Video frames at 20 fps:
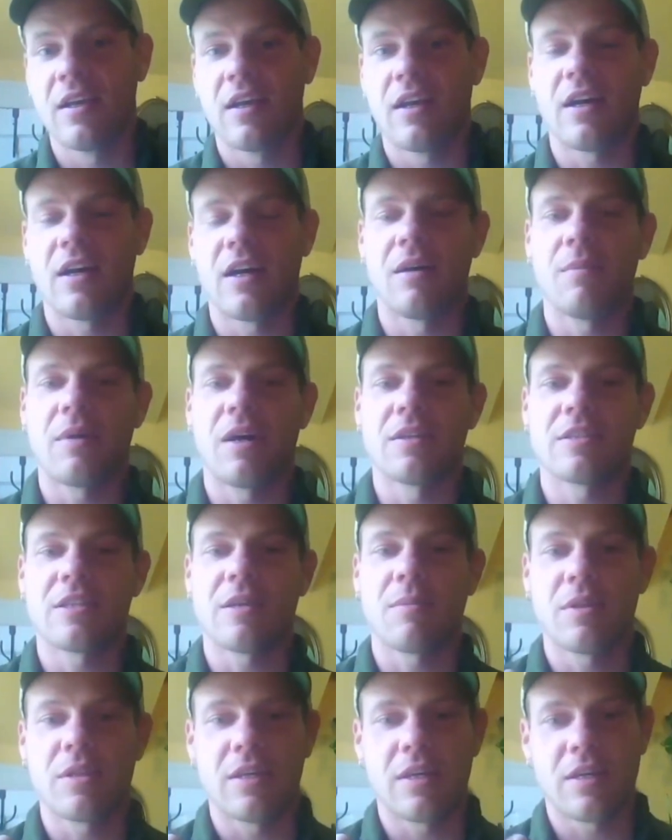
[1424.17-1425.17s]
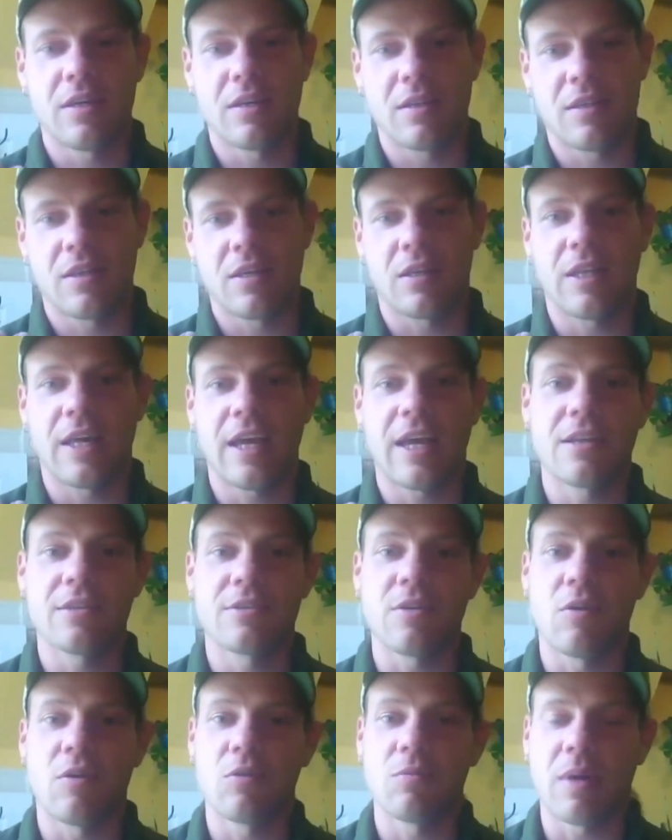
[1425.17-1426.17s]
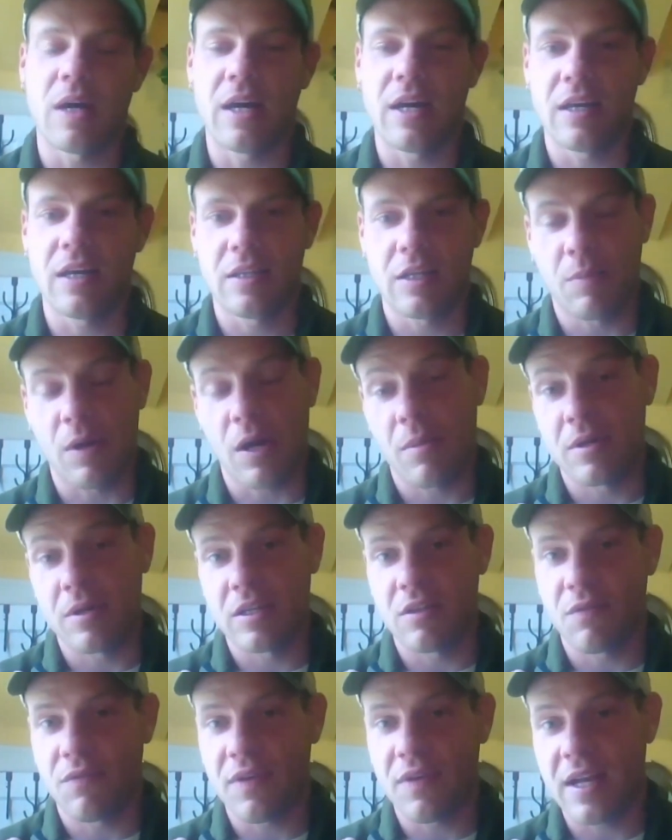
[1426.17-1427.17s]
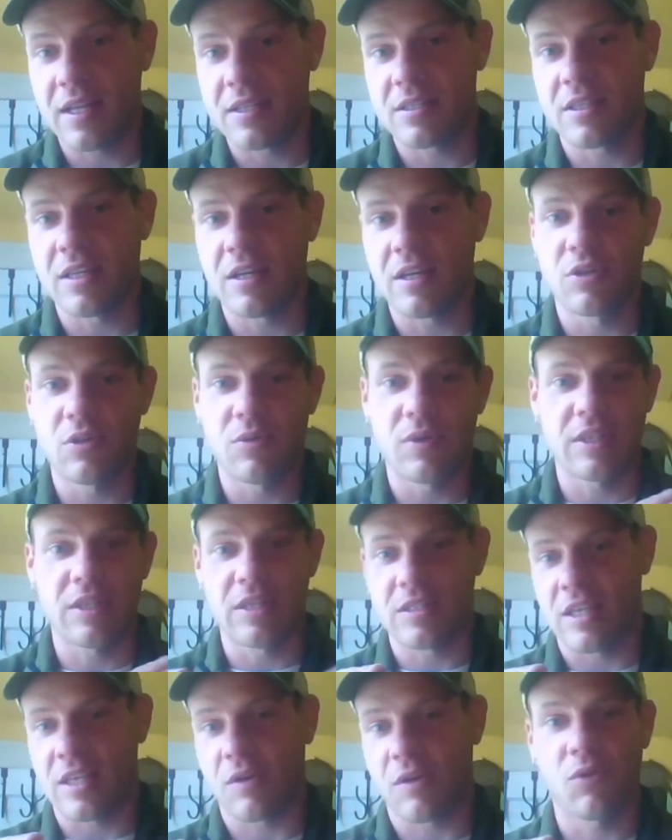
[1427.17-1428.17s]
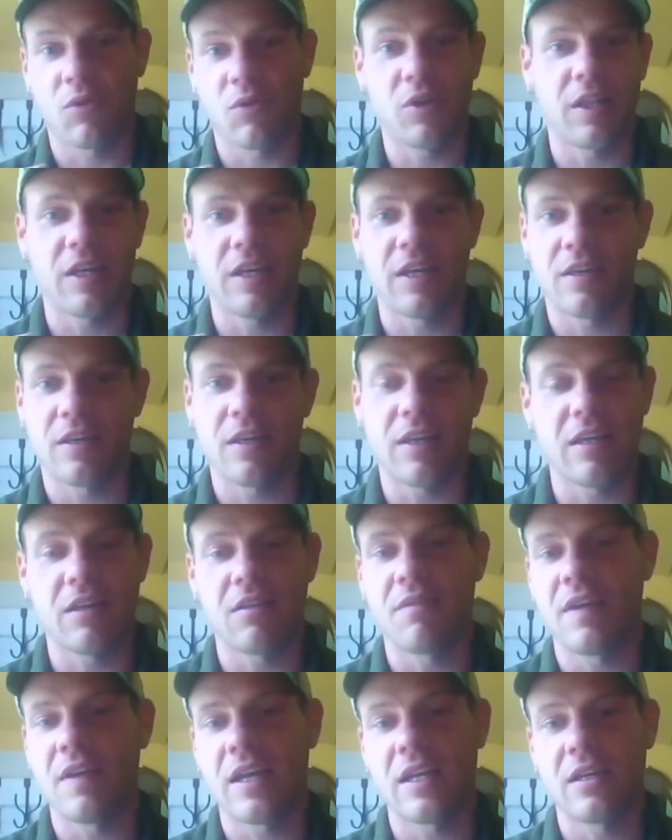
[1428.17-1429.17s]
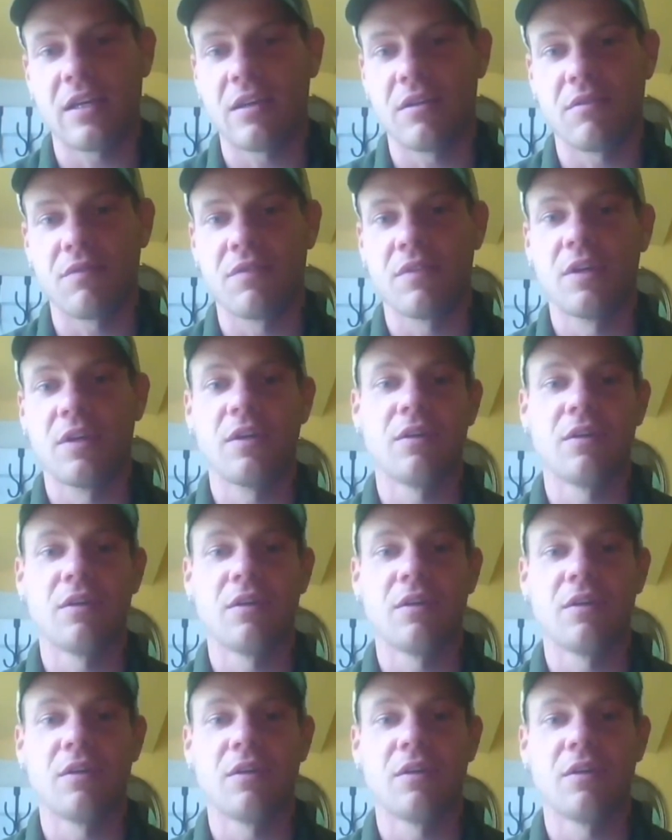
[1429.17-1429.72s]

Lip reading: on some of the lands owned by the Department of Defense, they're doing these like really innovative